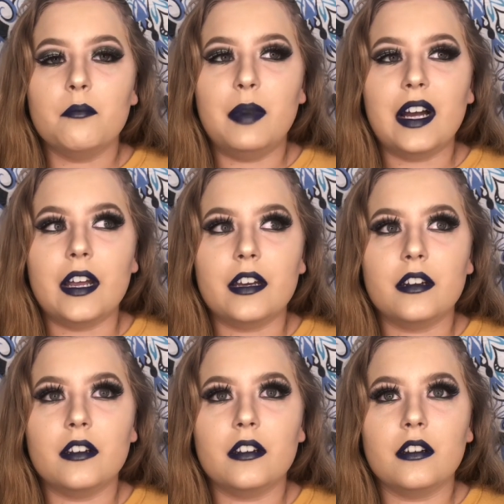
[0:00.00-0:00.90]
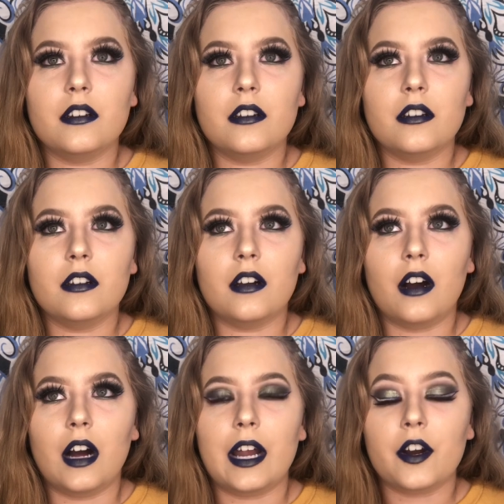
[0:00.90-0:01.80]
But
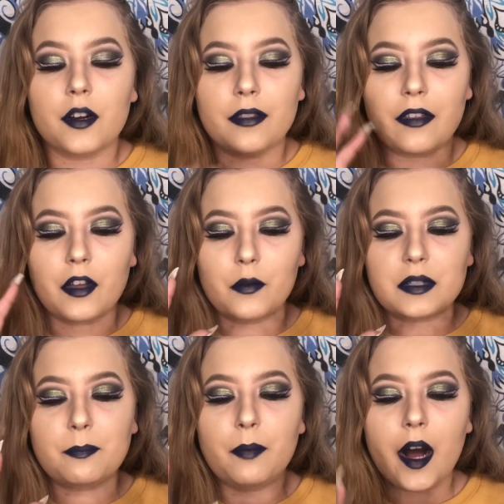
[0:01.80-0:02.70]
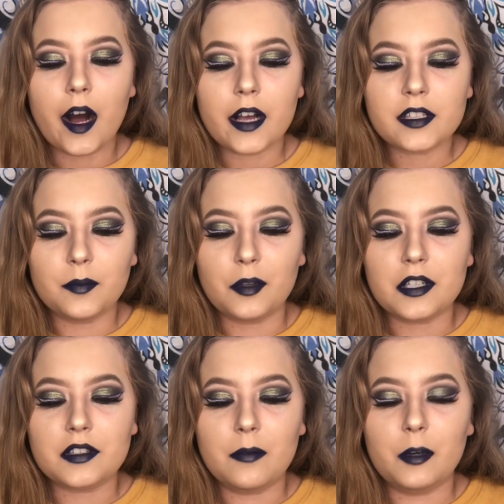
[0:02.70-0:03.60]
I heard that there was
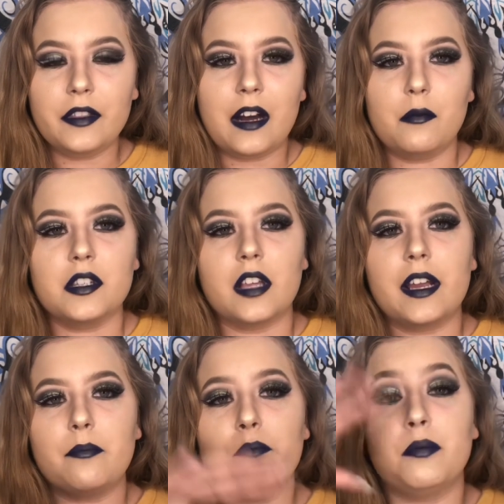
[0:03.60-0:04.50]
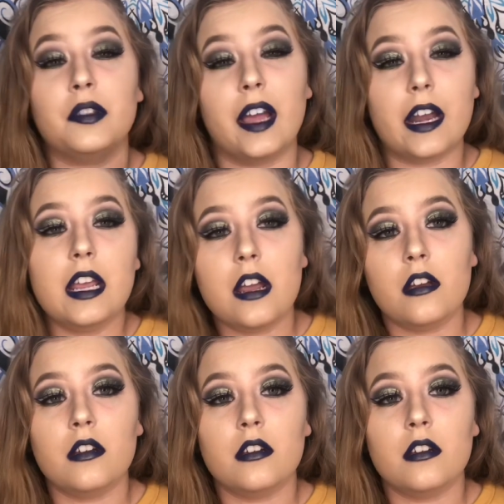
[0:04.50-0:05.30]
possibly someone that was, like, planning